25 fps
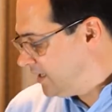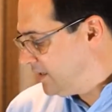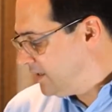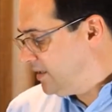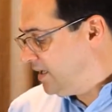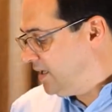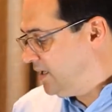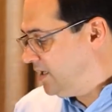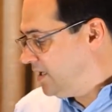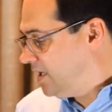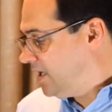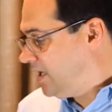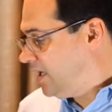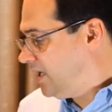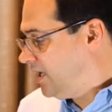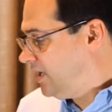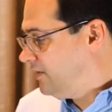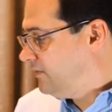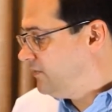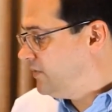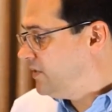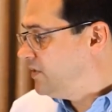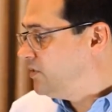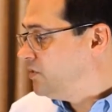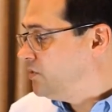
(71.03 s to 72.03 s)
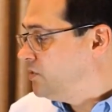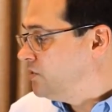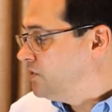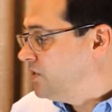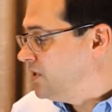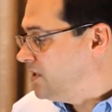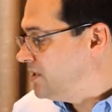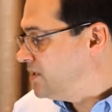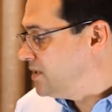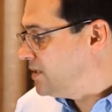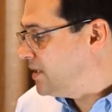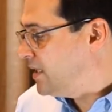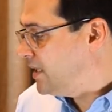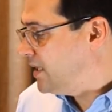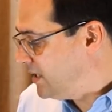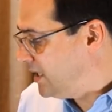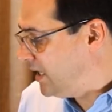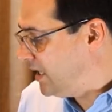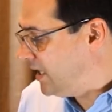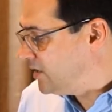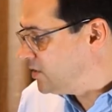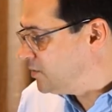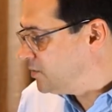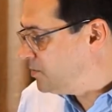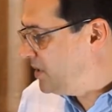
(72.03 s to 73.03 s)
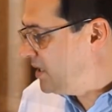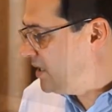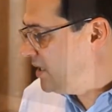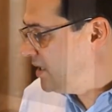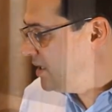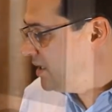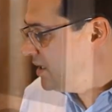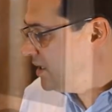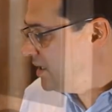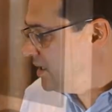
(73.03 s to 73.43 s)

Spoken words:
Then further to this, the loudspeaker